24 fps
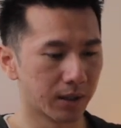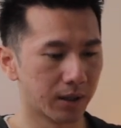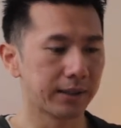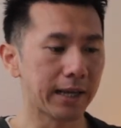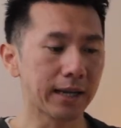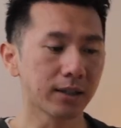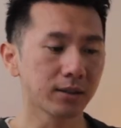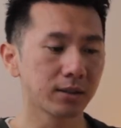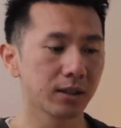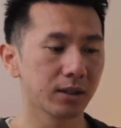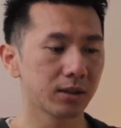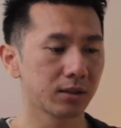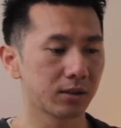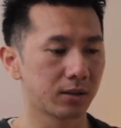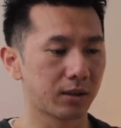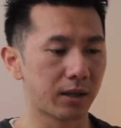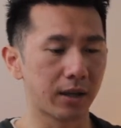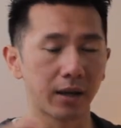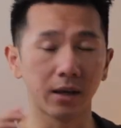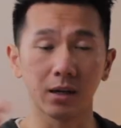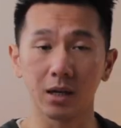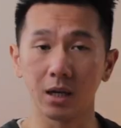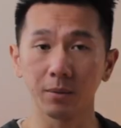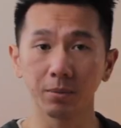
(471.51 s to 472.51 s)
Next is
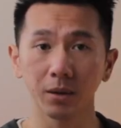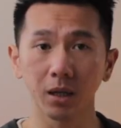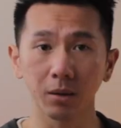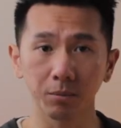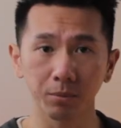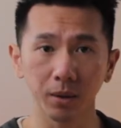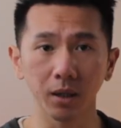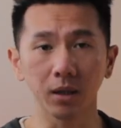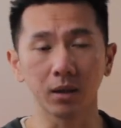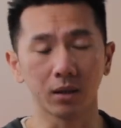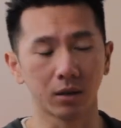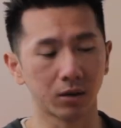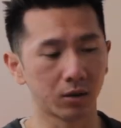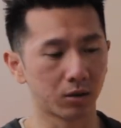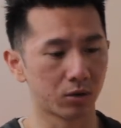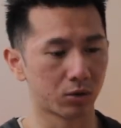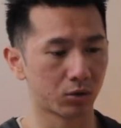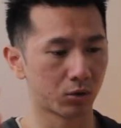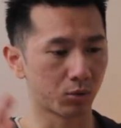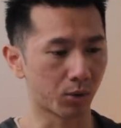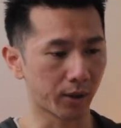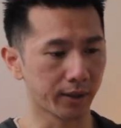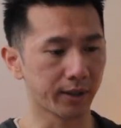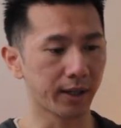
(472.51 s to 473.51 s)
Airbnb
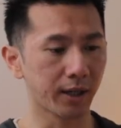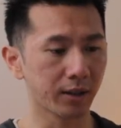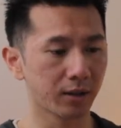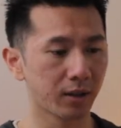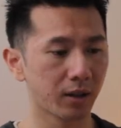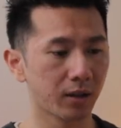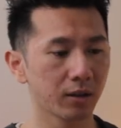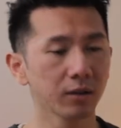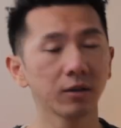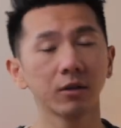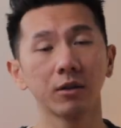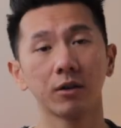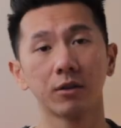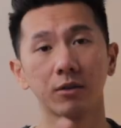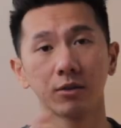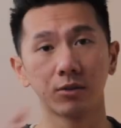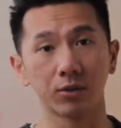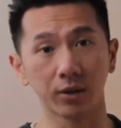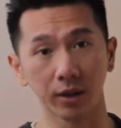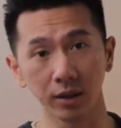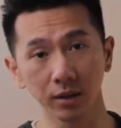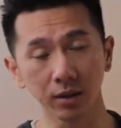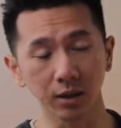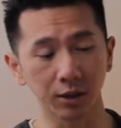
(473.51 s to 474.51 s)
2018
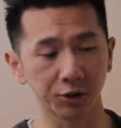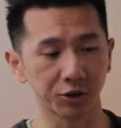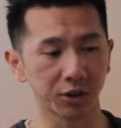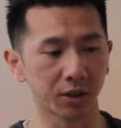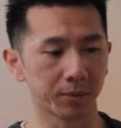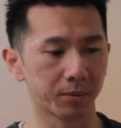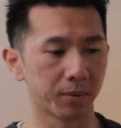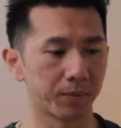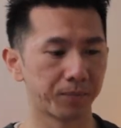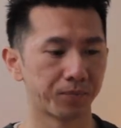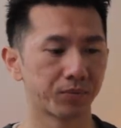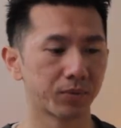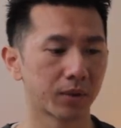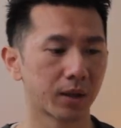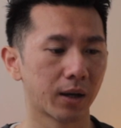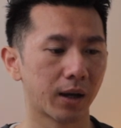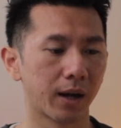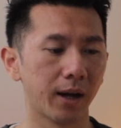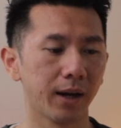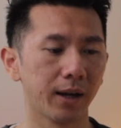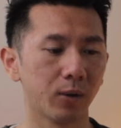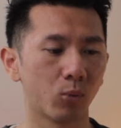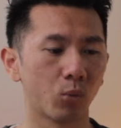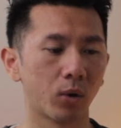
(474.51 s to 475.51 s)
for internship.
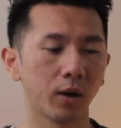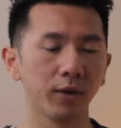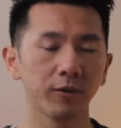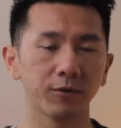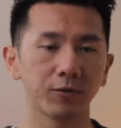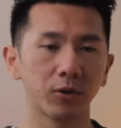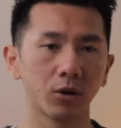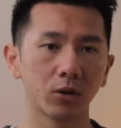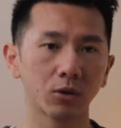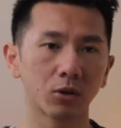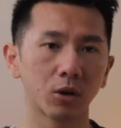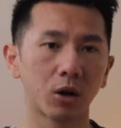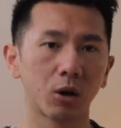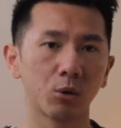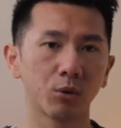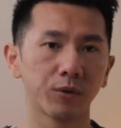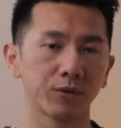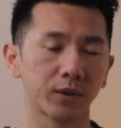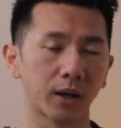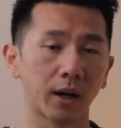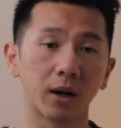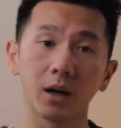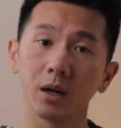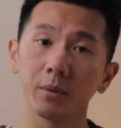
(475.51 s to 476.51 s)
I had one phone call
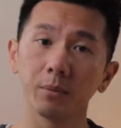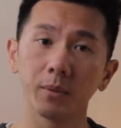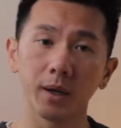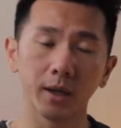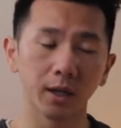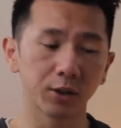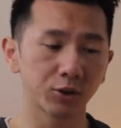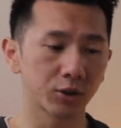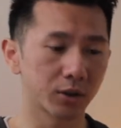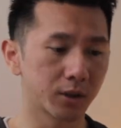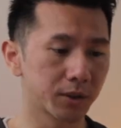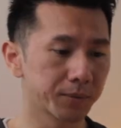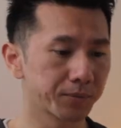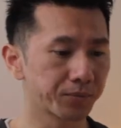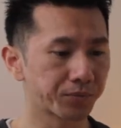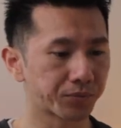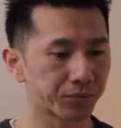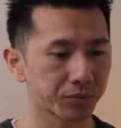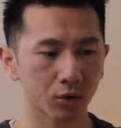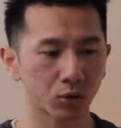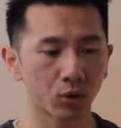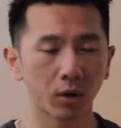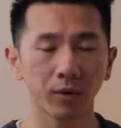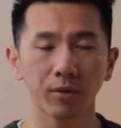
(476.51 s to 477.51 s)
with the hiring manager,
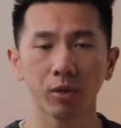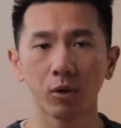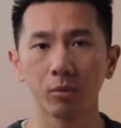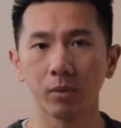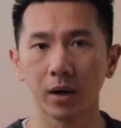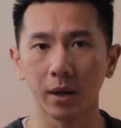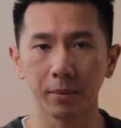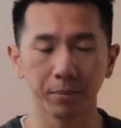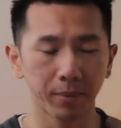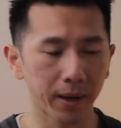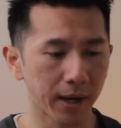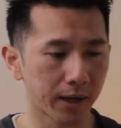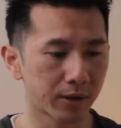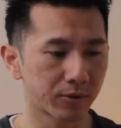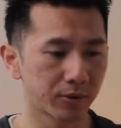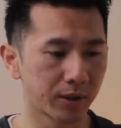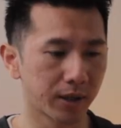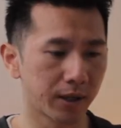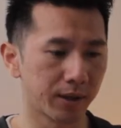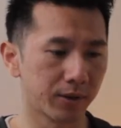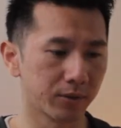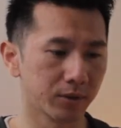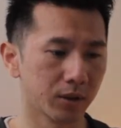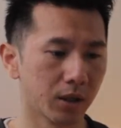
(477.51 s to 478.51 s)
going through my
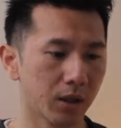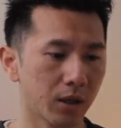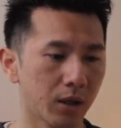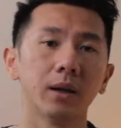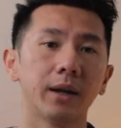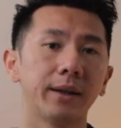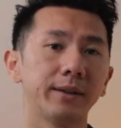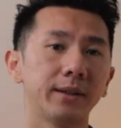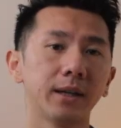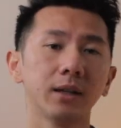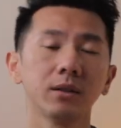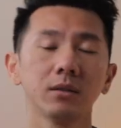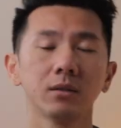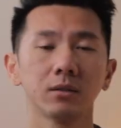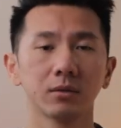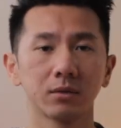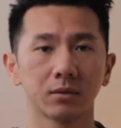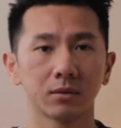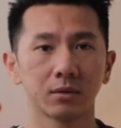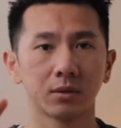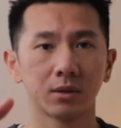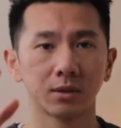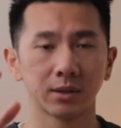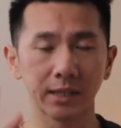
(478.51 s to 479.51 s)
background, and then
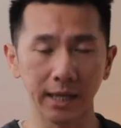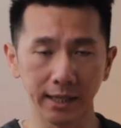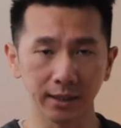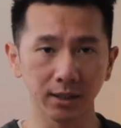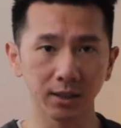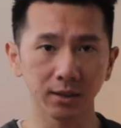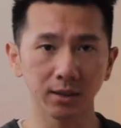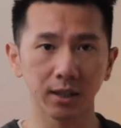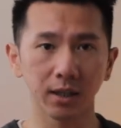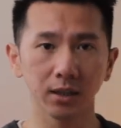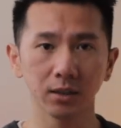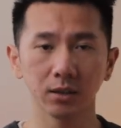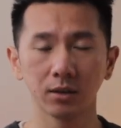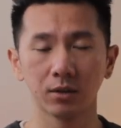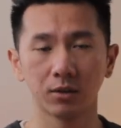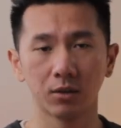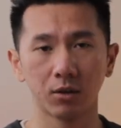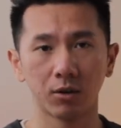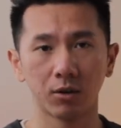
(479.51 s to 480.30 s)
design exercise